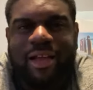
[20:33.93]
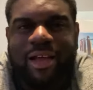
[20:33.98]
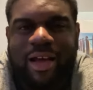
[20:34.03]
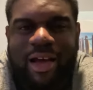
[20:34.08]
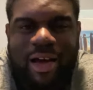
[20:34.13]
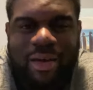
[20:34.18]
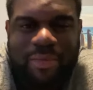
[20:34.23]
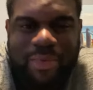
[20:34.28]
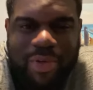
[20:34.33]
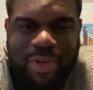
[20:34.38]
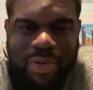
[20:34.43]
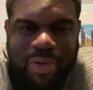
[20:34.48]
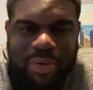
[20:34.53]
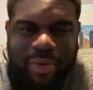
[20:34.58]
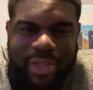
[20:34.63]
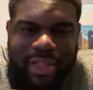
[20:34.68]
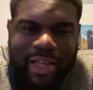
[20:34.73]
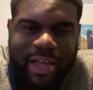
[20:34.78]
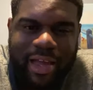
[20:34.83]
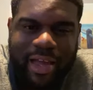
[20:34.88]
I'm cool
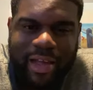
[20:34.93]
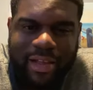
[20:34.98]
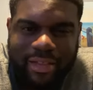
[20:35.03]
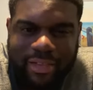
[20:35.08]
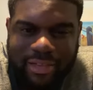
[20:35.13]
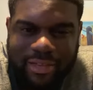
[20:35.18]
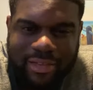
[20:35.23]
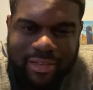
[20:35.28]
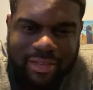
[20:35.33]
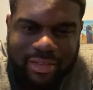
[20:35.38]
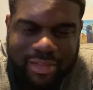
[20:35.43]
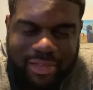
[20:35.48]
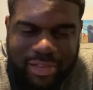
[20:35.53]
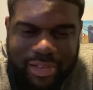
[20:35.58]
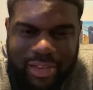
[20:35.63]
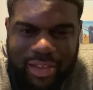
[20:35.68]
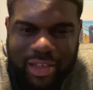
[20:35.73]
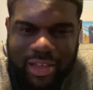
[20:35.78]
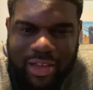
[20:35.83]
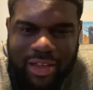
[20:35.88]
with that.
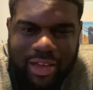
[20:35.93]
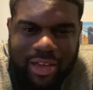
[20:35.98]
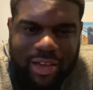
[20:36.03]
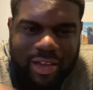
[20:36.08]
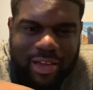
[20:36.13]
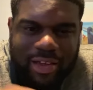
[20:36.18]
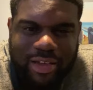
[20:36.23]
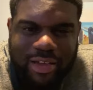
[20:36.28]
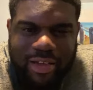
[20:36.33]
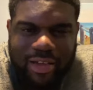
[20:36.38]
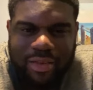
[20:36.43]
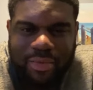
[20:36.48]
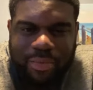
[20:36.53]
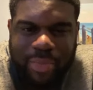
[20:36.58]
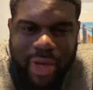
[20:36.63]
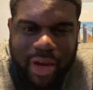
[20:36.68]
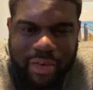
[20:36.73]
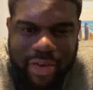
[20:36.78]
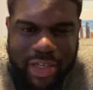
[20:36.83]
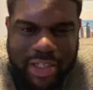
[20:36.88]

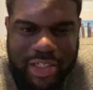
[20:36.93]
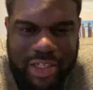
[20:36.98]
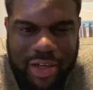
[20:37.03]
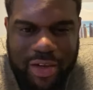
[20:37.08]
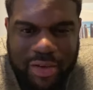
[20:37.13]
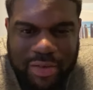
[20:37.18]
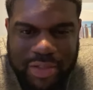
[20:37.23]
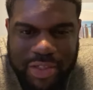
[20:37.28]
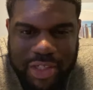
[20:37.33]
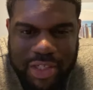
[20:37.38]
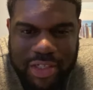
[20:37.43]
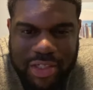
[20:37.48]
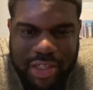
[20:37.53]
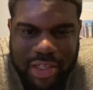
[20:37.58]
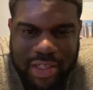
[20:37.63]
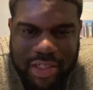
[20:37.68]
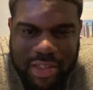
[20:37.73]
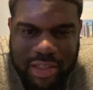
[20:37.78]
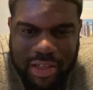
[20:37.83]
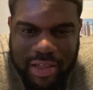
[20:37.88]
Barry Jones. GG
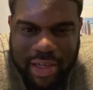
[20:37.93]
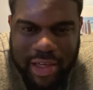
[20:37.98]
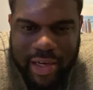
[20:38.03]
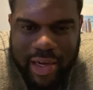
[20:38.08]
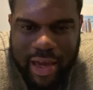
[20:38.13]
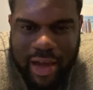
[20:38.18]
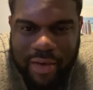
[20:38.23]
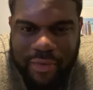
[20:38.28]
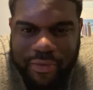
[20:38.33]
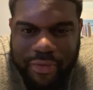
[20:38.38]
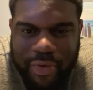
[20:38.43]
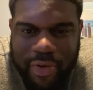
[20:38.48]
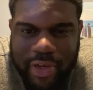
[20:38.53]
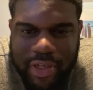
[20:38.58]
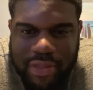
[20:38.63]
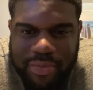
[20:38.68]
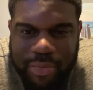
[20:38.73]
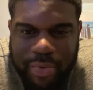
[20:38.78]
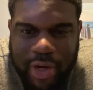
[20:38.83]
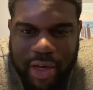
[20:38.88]
is looking out for
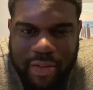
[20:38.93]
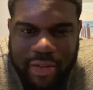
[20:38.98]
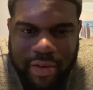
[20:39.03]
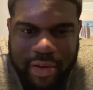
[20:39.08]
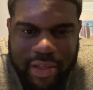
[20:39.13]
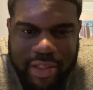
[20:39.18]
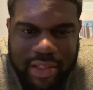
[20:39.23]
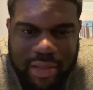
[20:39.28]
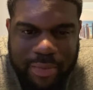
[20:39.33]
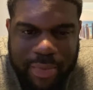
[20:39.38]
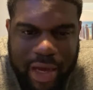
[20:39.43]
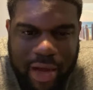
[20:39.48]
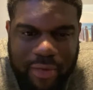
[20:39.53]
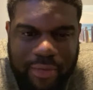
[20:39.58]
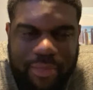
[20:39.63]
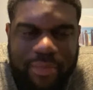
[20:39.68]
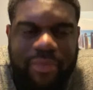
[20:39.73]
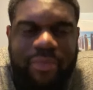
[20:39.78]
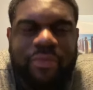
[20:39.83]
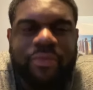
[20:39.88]
his brother. It's
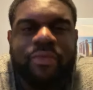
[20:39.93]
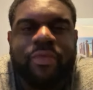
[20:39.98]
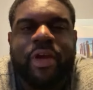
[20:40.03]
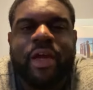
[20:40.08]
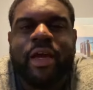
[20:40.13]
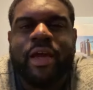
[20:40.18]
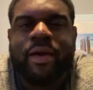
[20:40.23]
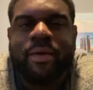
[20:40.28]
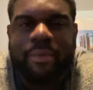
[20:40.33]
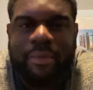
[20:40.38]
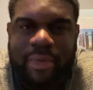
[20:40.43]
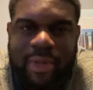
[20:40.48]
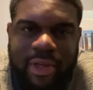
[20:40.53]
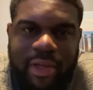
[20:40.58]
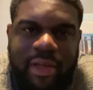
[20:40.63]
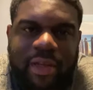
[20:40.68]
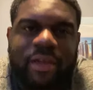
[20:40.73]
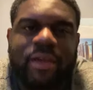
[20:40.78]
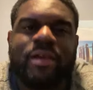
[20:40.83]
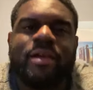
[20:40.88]
about
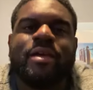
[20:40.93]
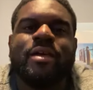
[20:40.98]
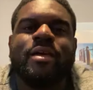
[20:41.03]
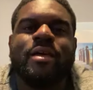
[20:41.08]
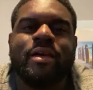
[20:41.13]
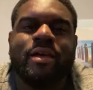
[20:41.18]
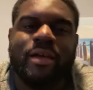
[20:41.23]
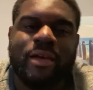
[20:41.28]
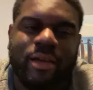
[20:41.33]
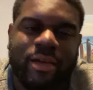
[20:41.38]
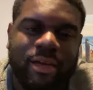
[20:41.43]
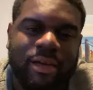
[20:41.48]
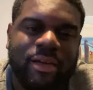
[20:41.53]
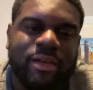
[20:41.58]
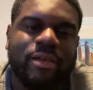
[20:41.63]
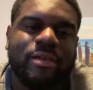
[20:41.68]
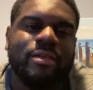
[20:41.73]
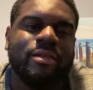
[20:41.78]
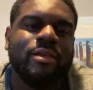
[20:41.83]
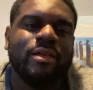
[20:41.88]
family.
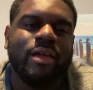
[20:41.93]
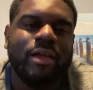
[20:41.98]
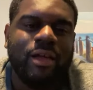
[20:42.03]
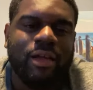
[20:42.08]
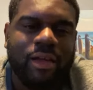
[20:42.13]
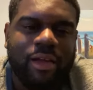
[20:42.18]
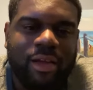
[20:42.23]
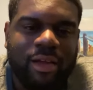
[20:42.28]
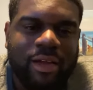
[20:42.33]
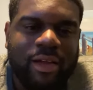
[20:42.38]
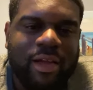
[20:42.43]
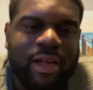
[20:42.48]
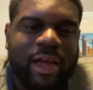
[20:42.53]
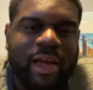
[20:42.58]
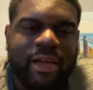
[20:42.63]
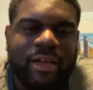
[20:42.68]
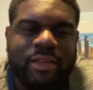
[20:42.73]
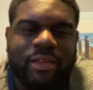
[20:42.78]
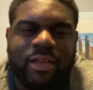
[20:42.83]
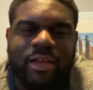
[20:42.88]
Yeah. I
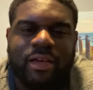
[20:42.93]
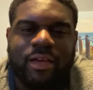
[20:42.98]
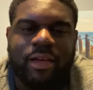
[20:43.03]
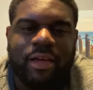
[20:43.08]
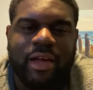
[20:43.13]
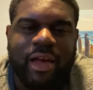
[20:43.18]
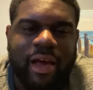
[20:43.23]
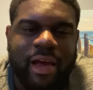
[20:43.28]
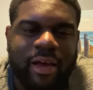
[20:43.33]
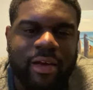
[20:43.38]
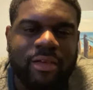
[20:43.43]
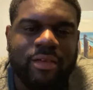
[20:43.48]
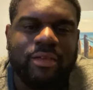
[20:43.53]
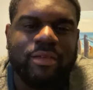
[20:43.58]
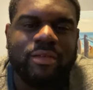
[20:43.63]
ain't think of that.